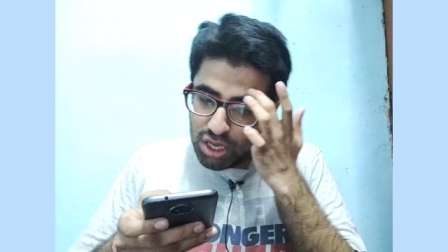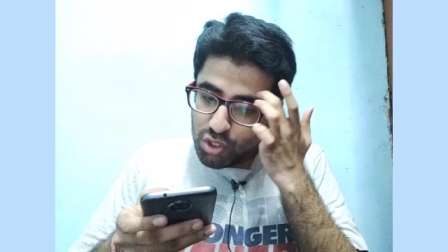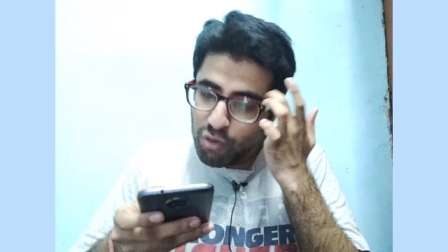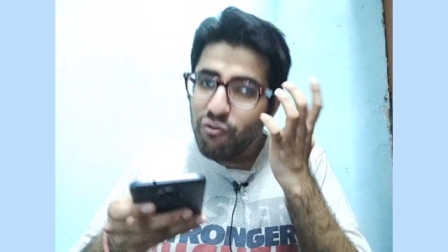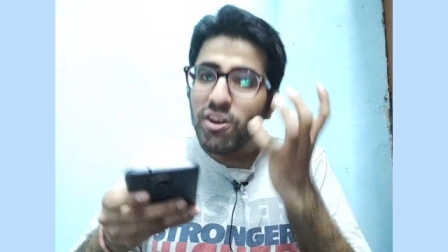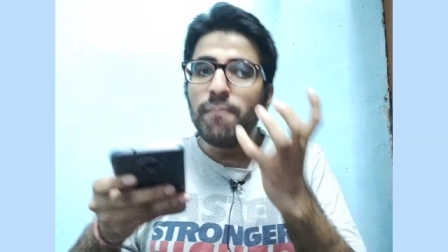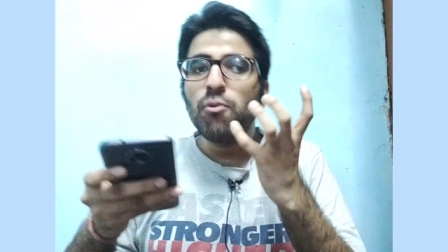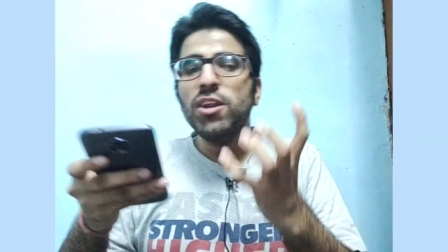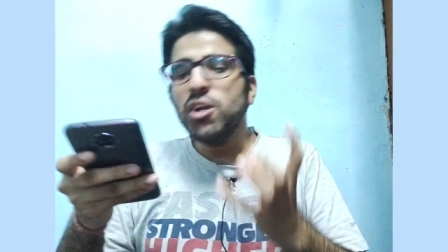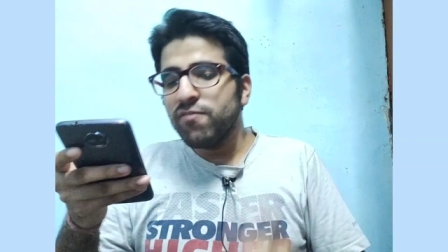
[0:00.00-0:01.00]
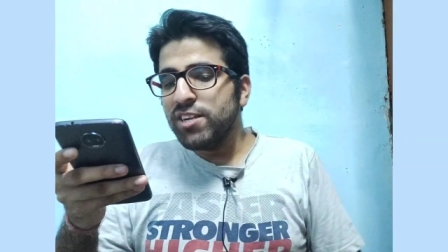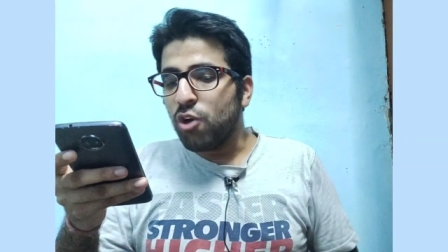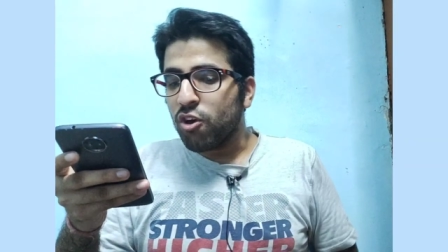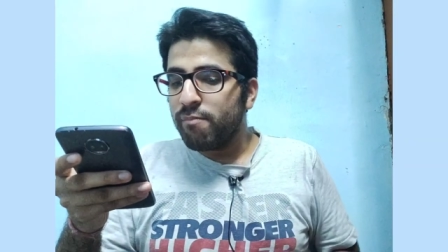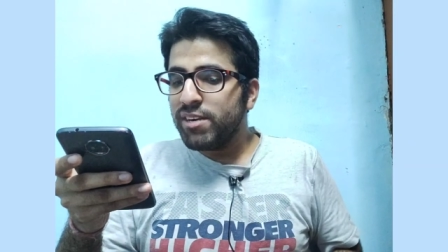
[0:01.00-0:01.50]
So for uploading of the
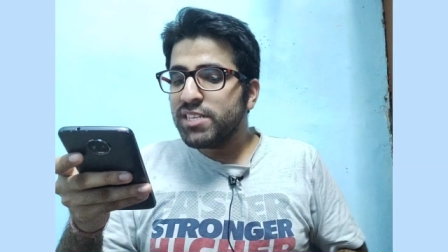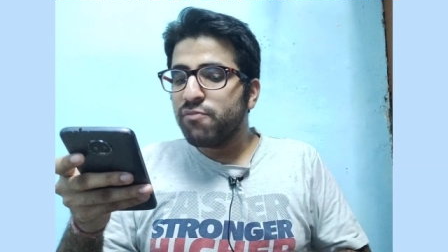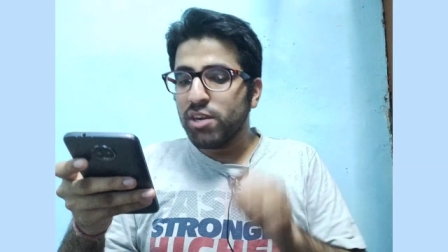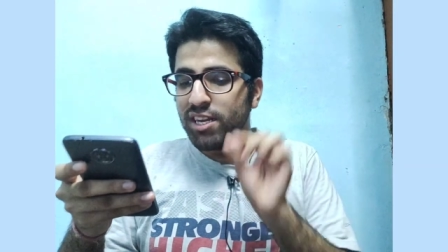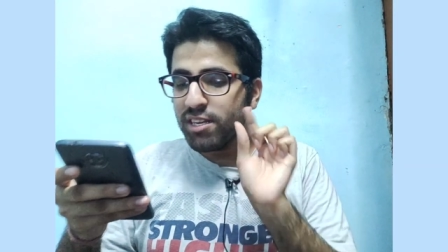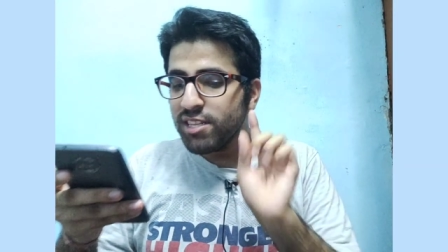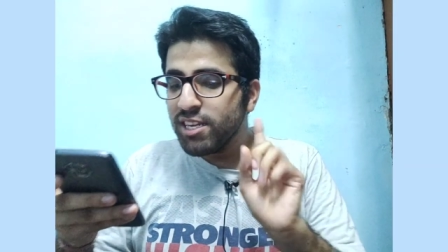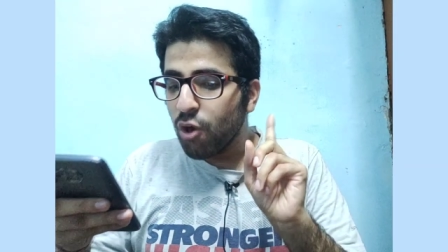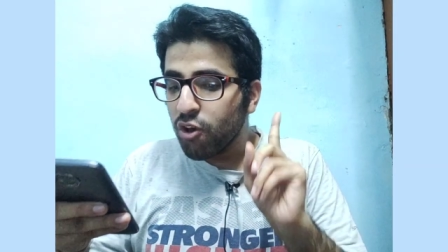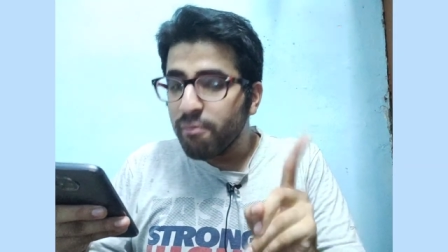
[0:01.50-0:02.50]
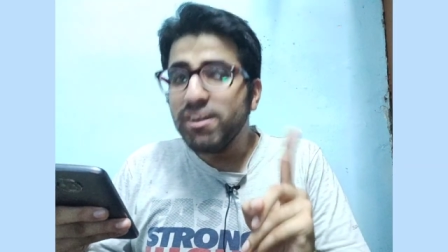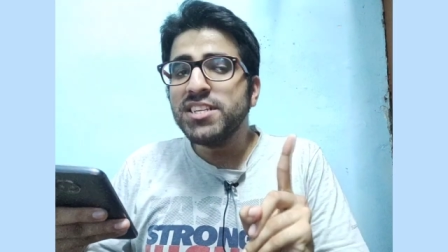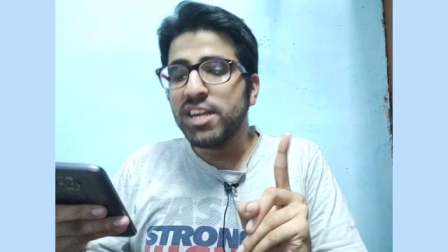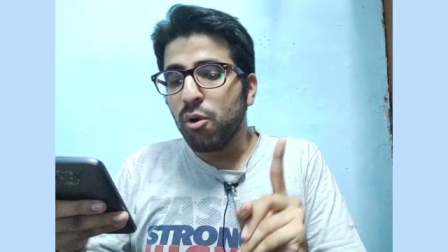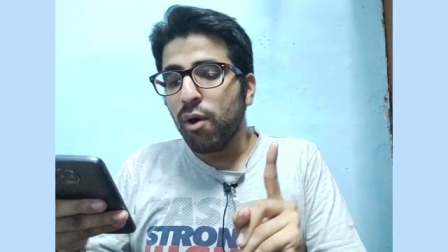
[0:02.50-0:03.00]
documents, what are the
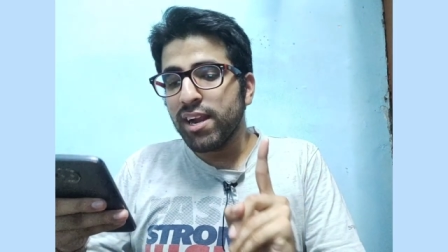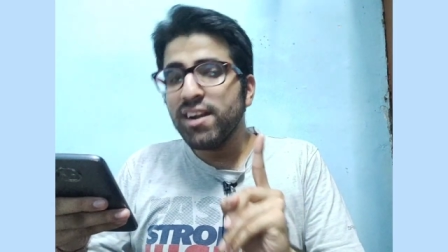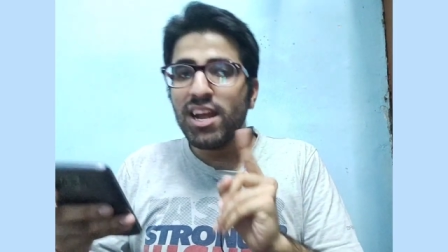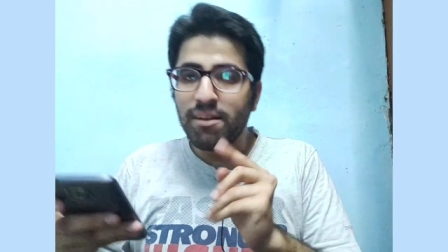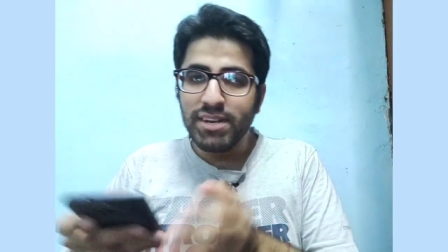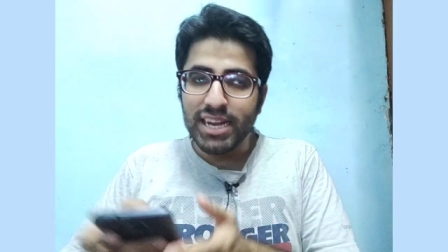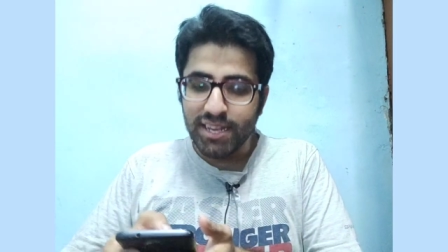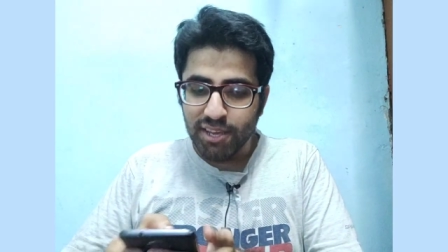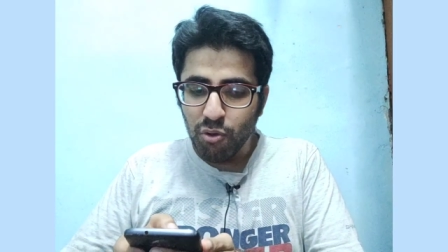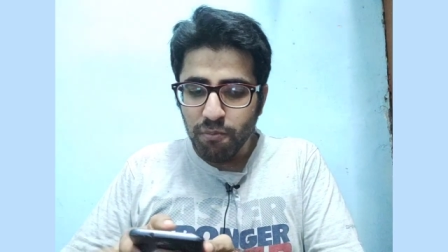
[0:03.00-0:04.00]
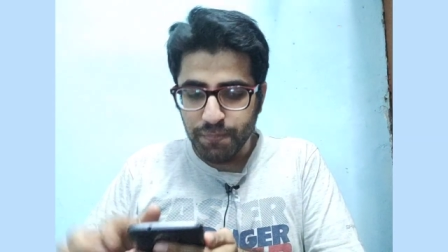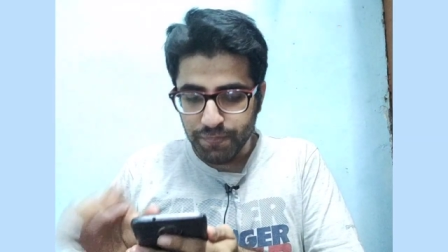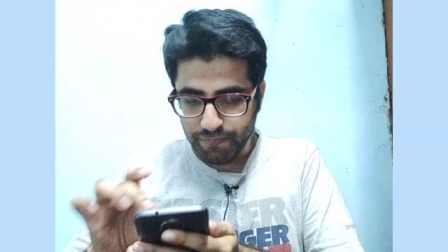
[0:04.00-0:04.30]
documents required, I'll be telling you,